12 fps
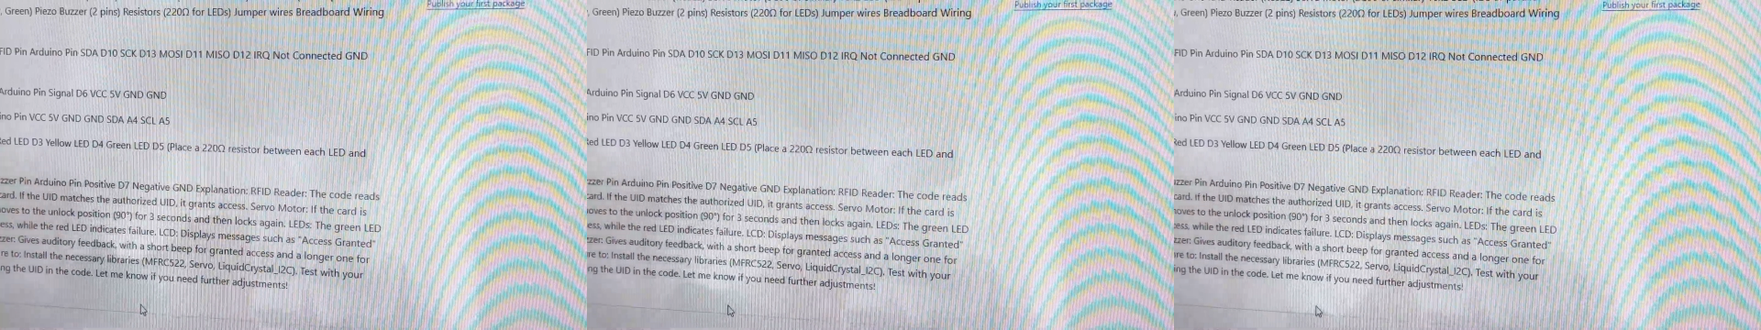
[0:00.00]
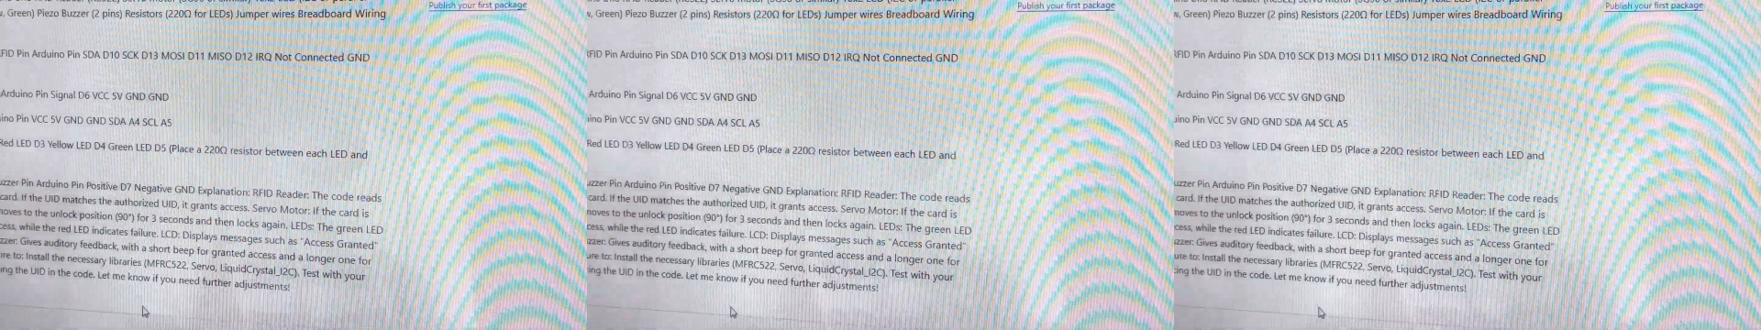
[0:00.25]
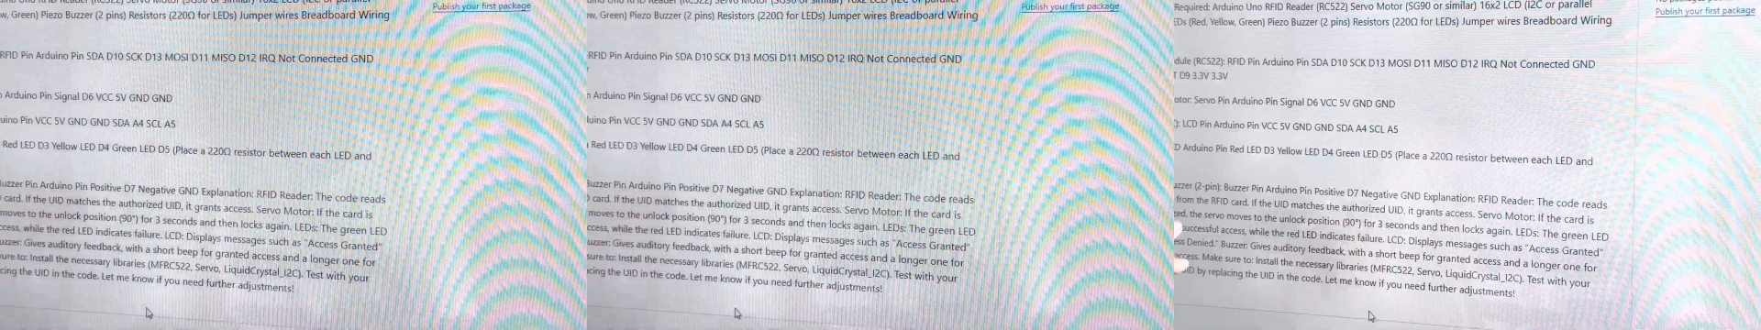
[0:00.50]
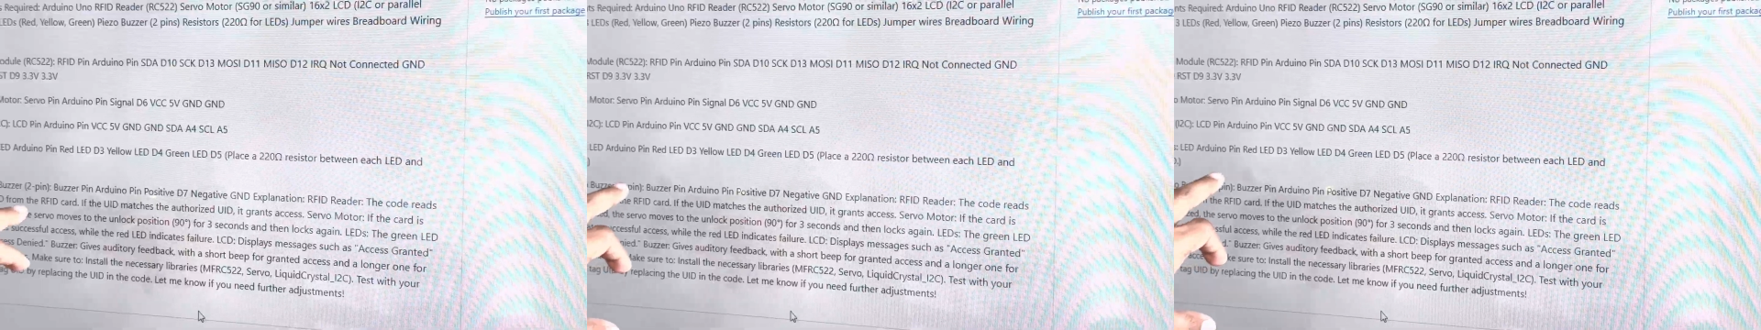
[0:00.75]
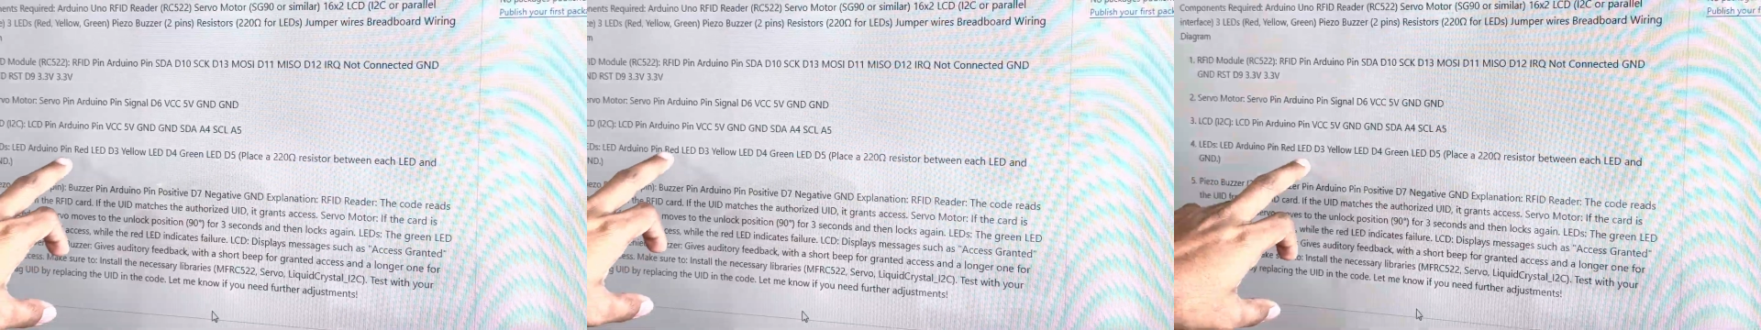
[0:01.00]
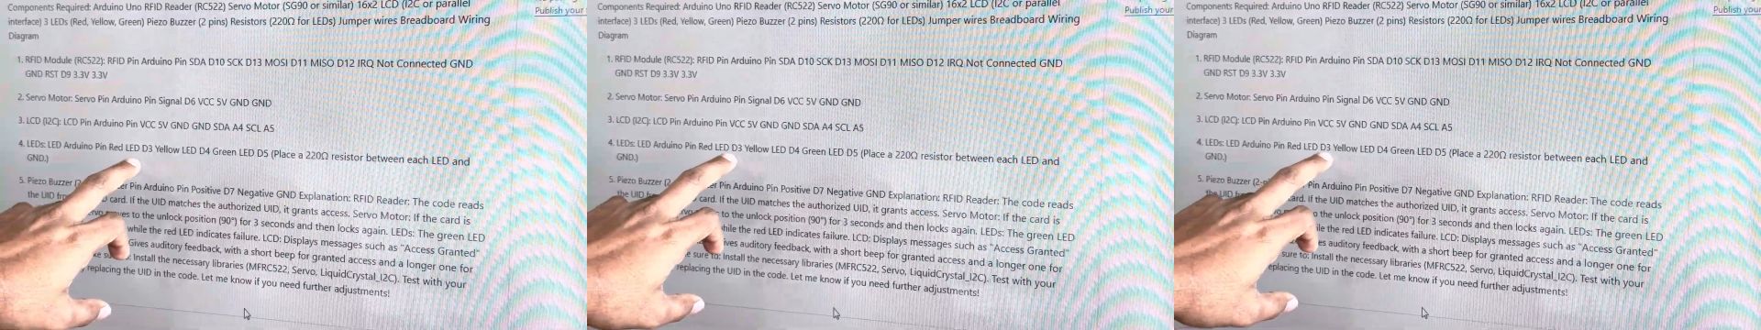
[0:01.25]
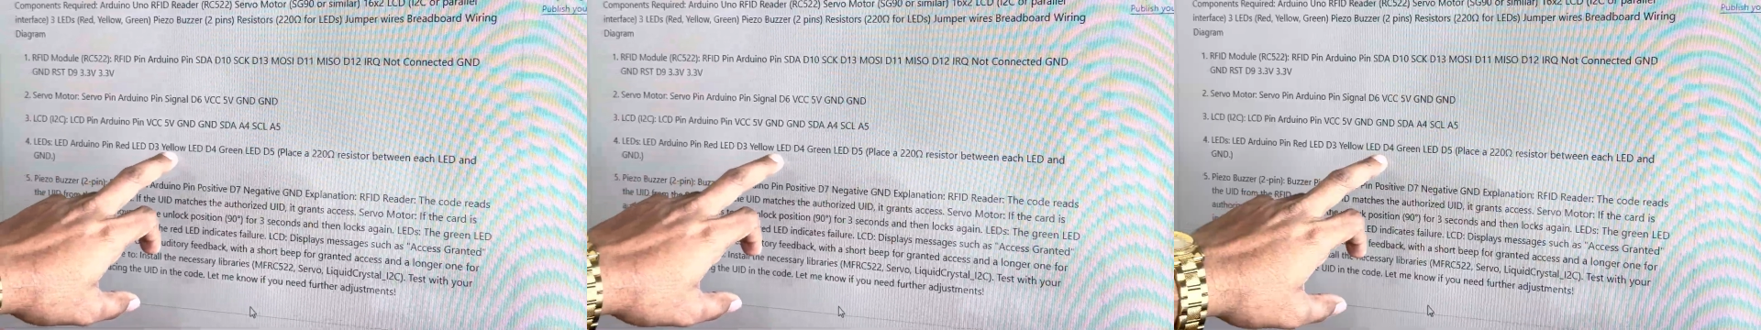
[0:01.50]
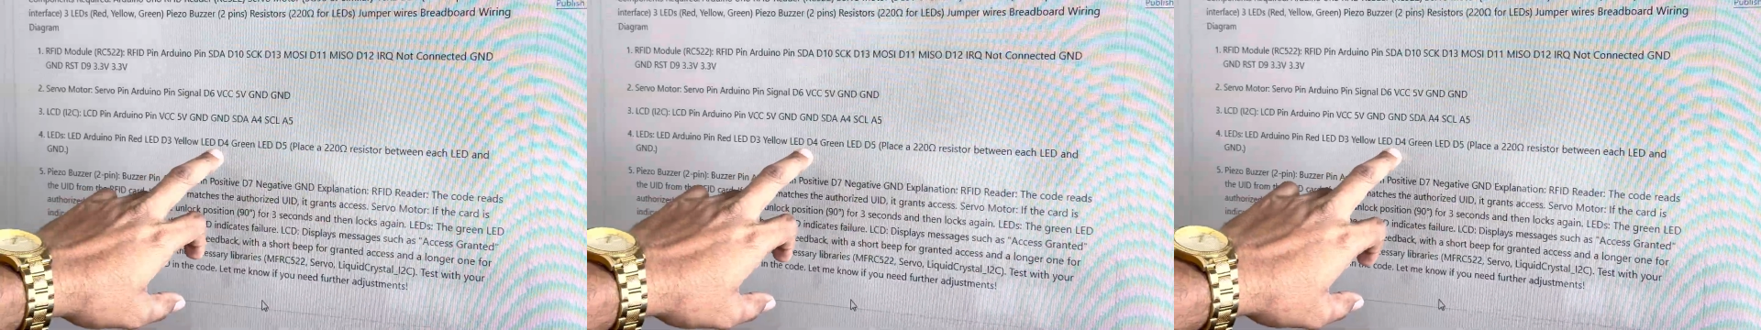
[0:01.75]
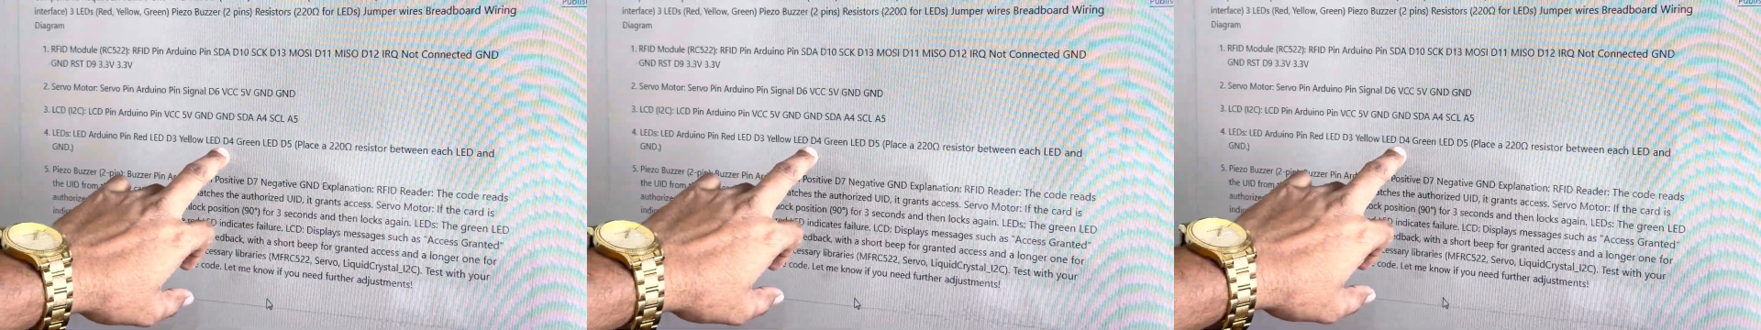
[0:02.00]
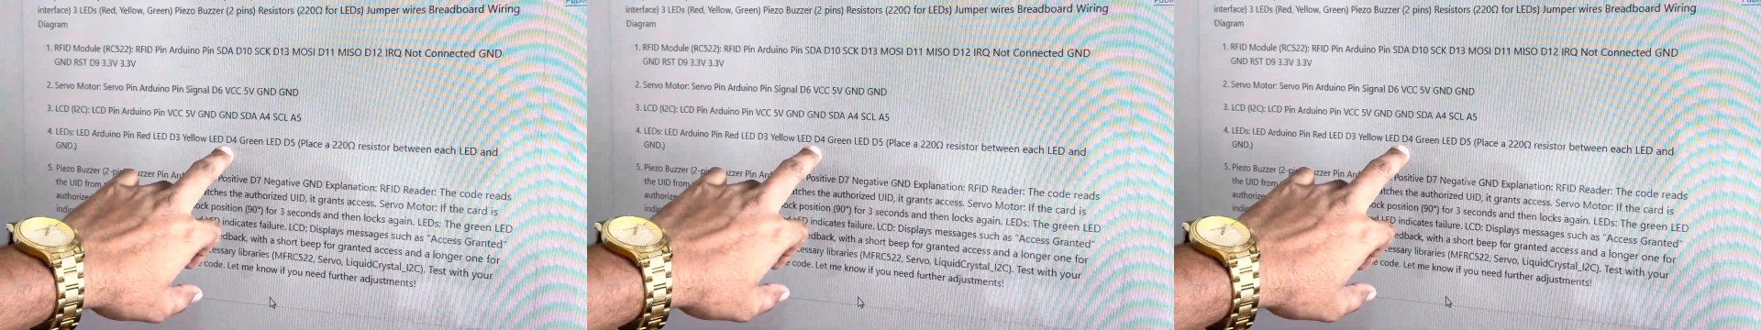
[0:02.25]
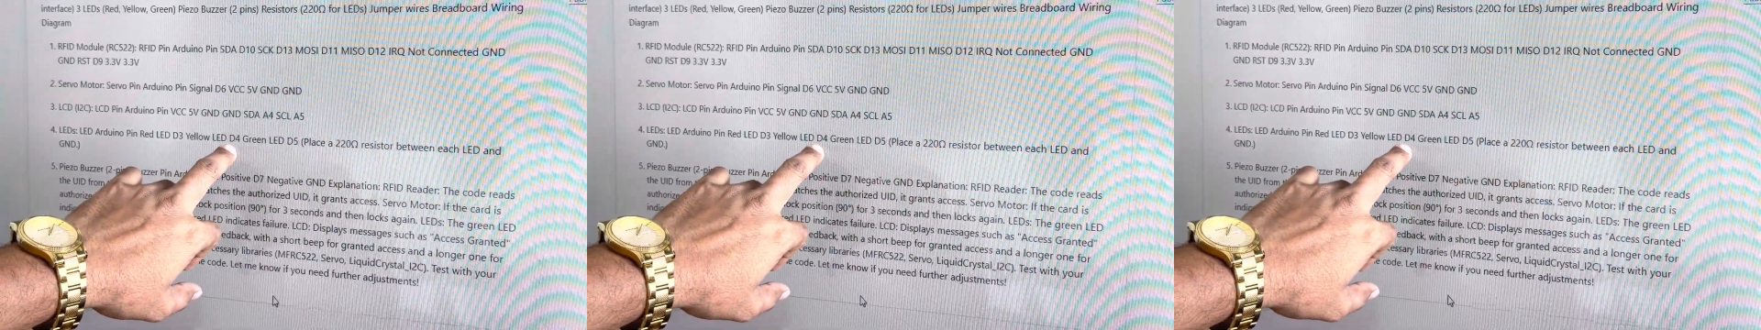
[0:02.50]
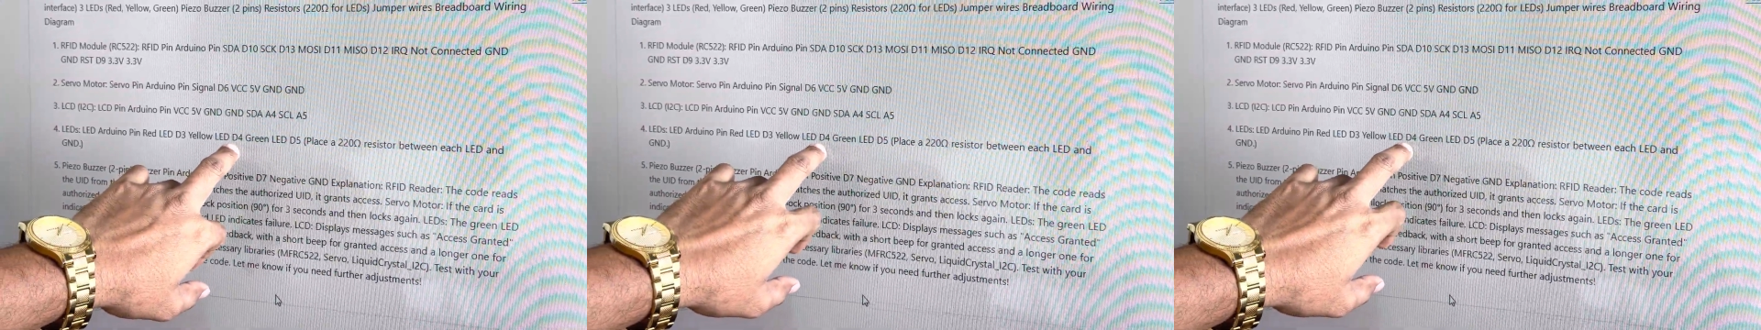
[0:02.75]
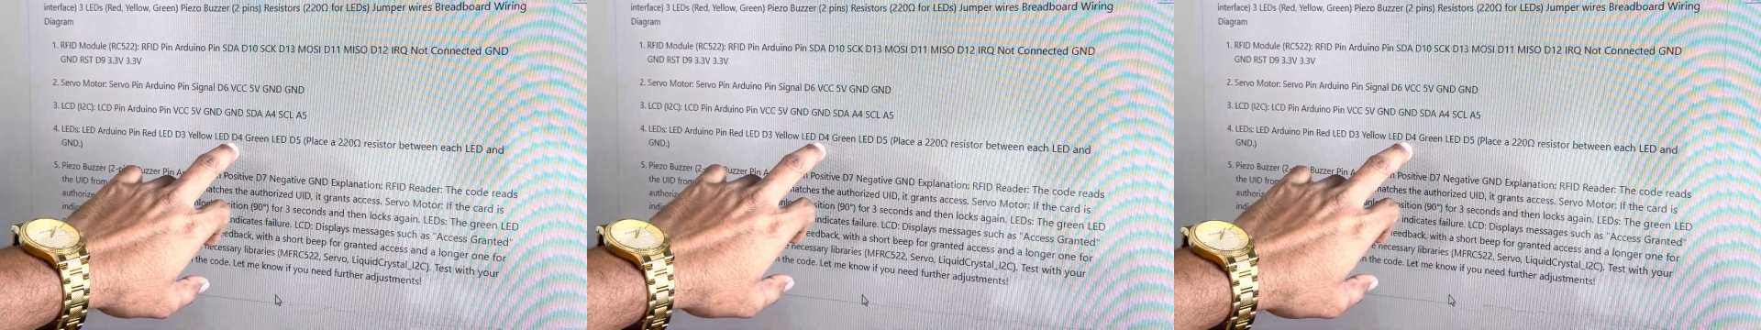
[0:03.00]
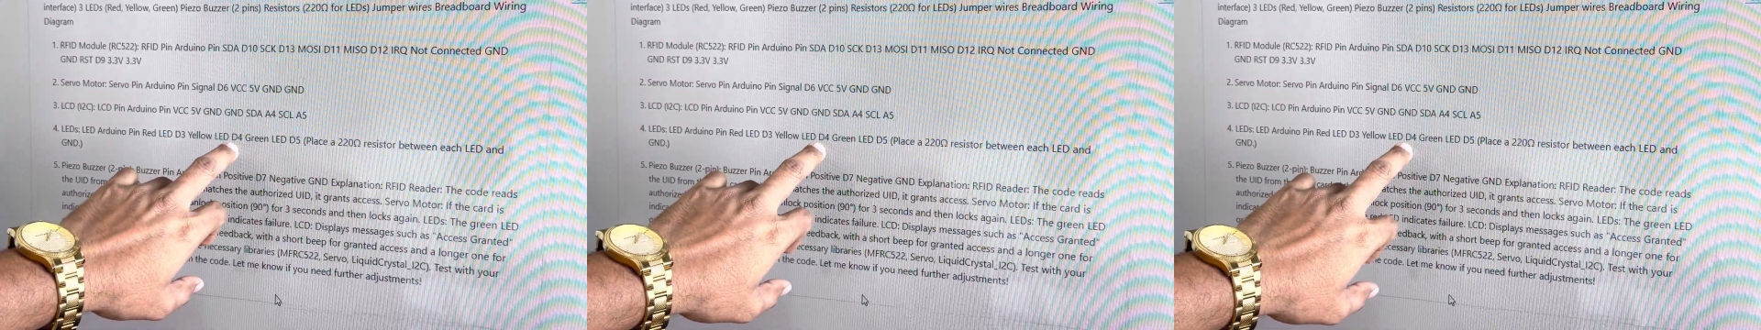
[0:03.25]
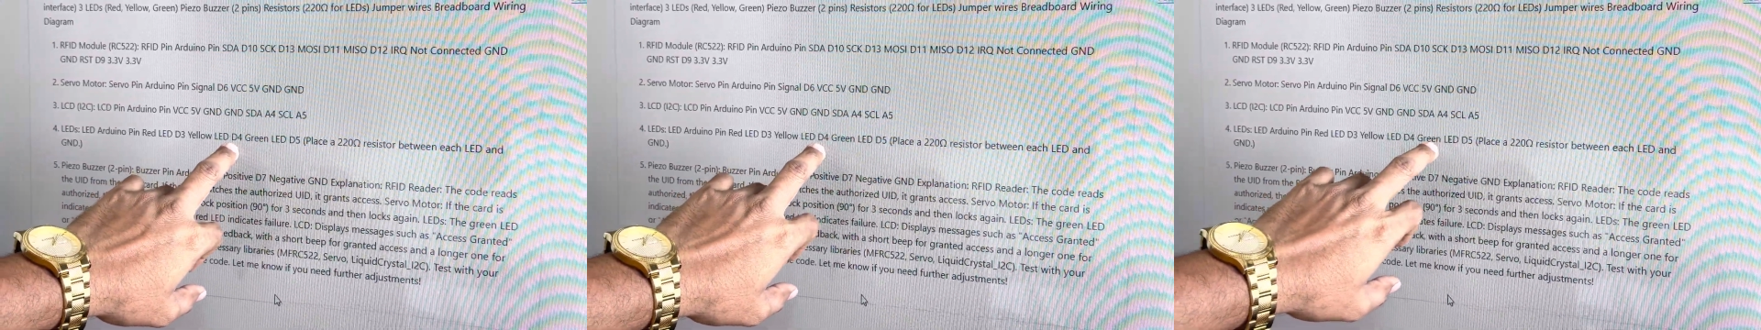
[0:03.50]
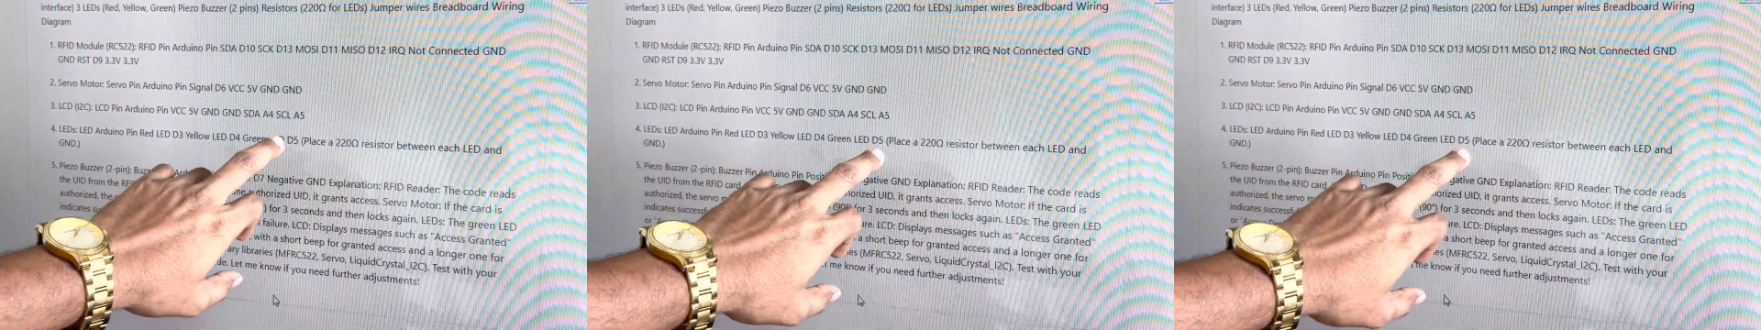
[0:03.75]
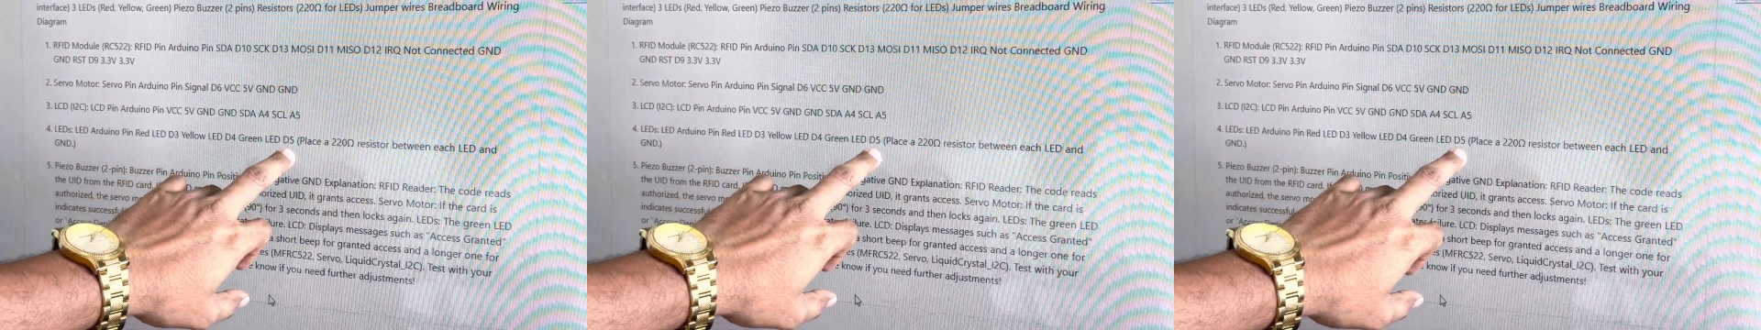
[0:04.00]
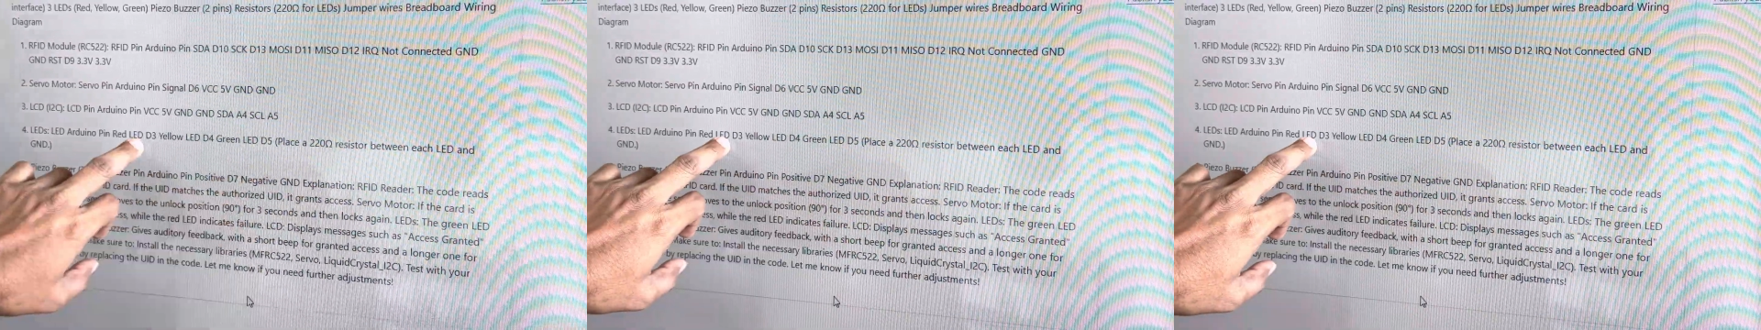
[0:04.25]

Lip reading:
(no speaker visible)